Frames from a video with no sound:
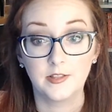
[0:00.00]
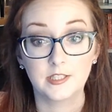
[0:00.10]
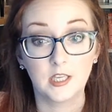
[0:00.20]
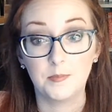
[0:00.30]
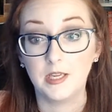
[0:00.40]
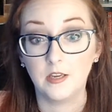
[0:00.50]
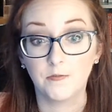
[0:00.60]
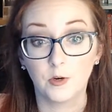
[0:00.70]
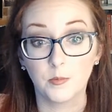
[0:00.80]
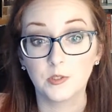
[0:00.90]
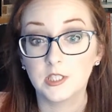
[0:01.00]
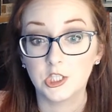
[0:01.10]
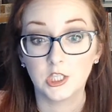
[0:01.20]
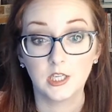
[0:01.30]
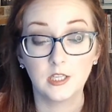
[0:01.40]
could be informal
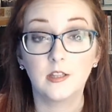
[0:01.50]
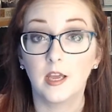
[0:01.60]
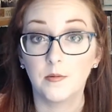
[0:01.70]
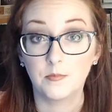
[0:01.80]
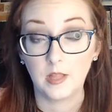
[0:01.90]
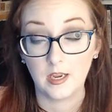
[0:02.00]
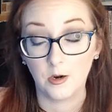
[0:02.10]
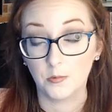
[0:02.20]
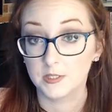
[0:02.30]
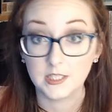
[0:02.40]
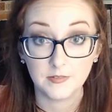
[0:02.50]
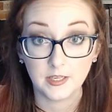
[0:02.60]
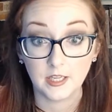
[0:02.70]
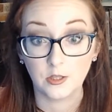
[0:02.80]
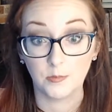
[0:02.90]
teaching that they are
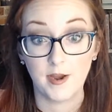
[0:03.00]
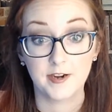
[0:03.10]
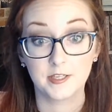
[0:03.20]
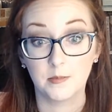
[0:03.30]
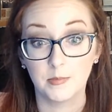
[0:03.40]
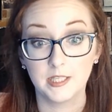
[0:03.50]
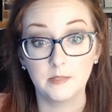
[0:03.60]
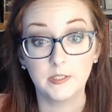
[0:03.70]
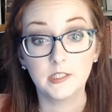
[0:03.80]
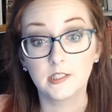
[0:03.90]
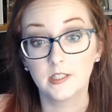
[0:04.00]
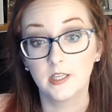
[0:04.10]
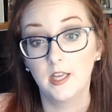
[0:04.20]
receiving in their practicum placements.